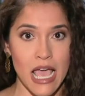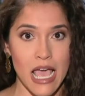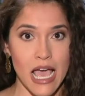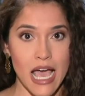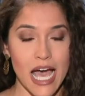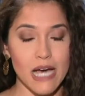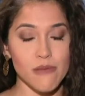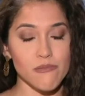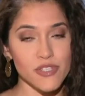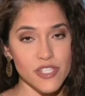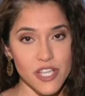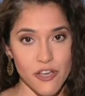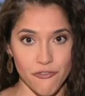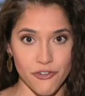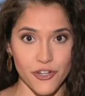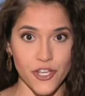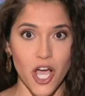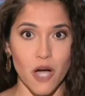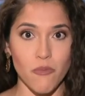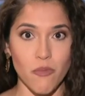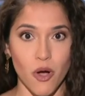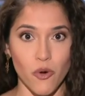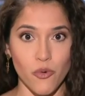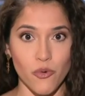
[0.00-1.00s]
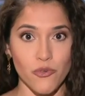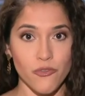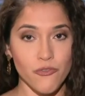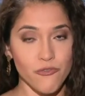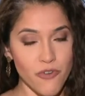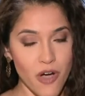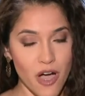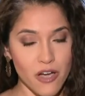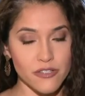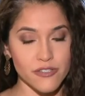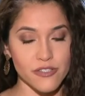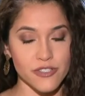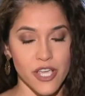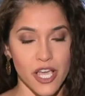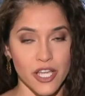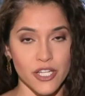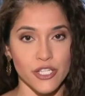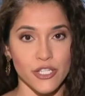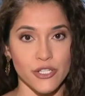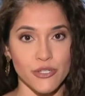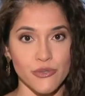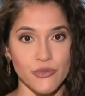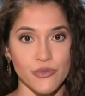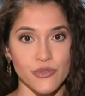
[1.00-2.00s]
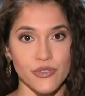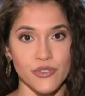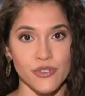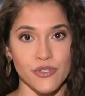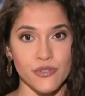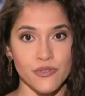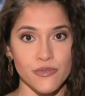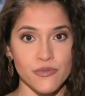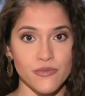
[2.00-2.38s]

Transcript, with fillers: I'm Stephanie Olmo, Fox 10 News.